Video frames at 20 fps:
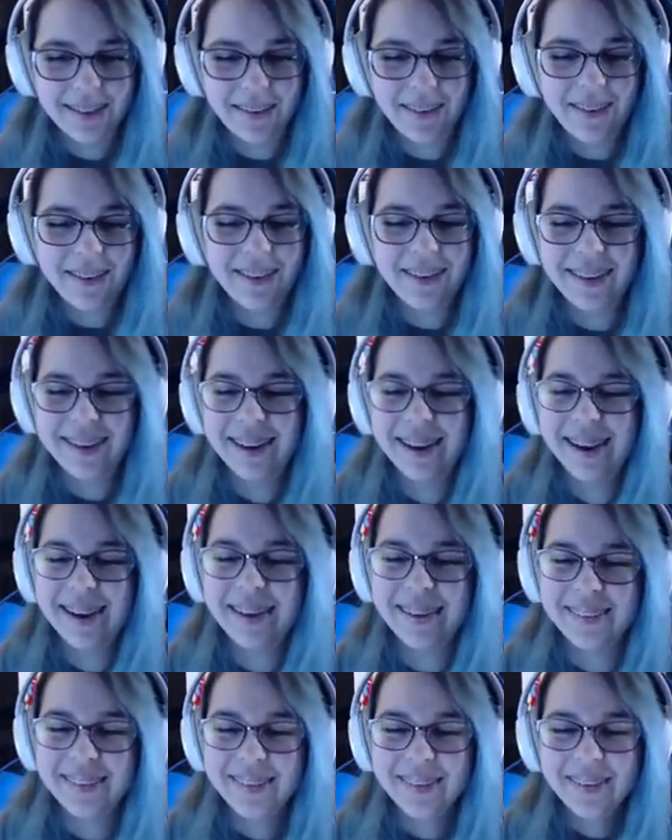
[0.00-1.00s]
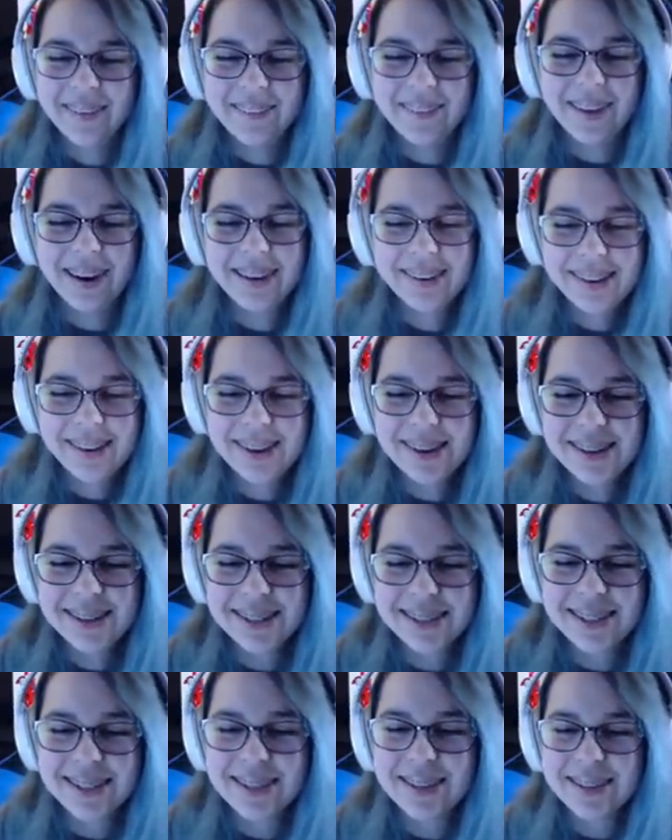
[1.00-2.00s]
Oh no! Why don't you
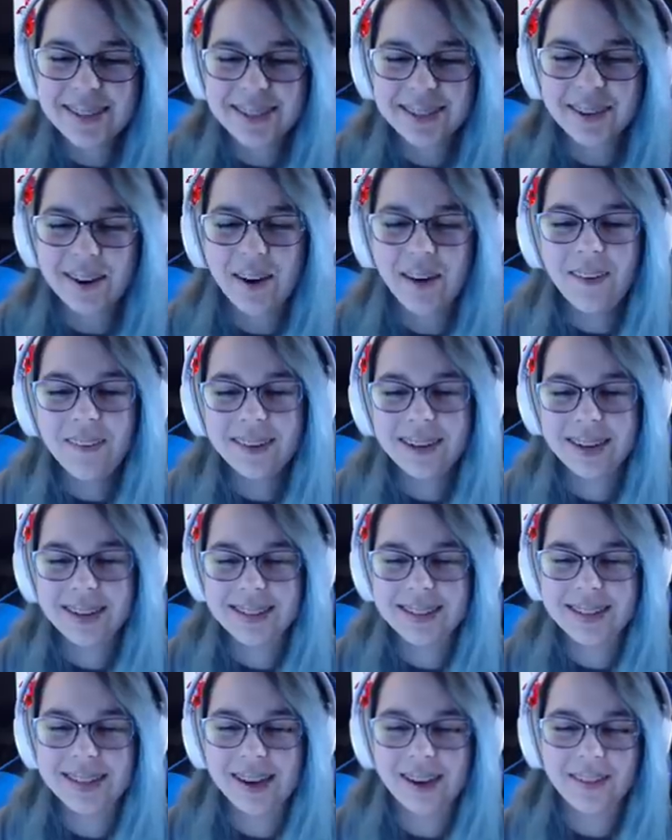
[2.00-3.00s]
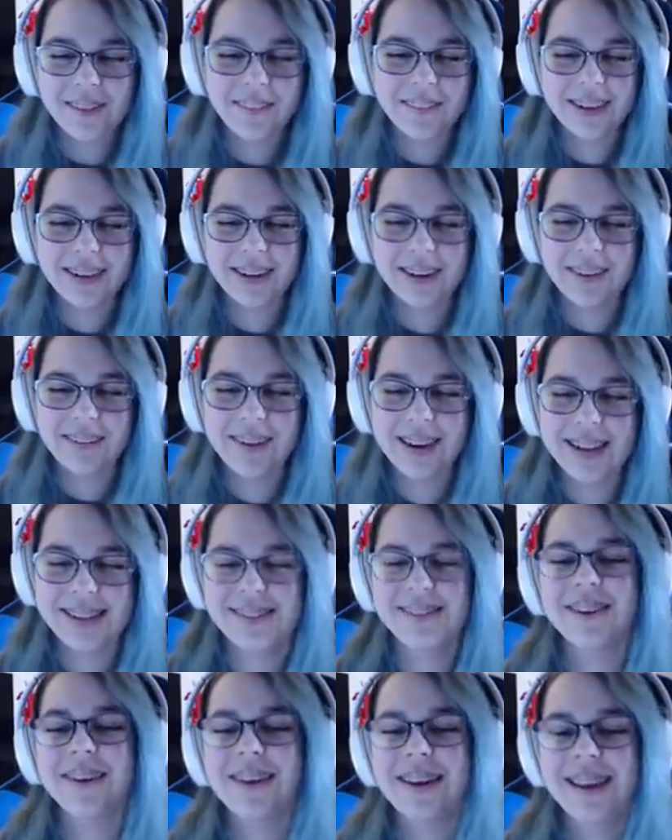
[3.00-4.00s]
just use your own? Is the other one already
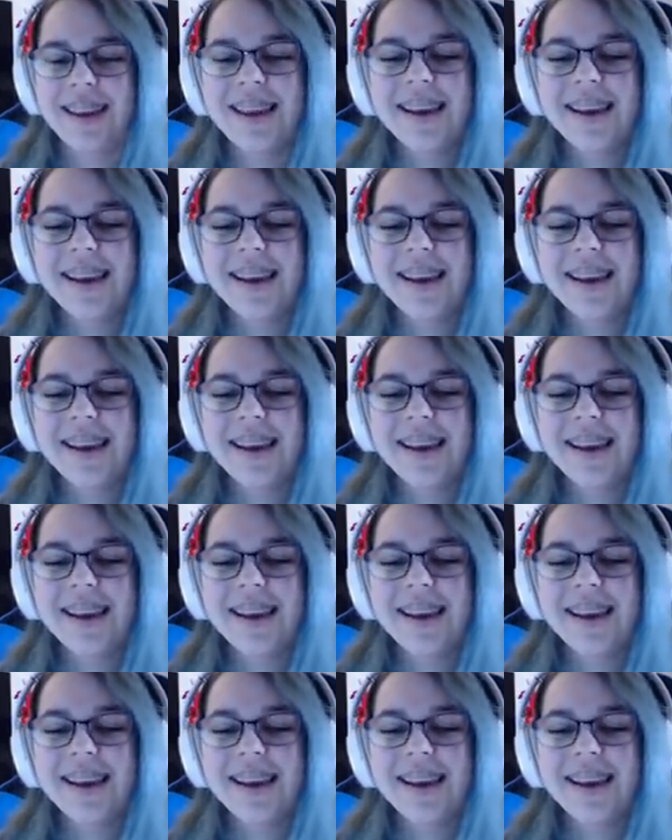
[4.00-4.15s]
dirty?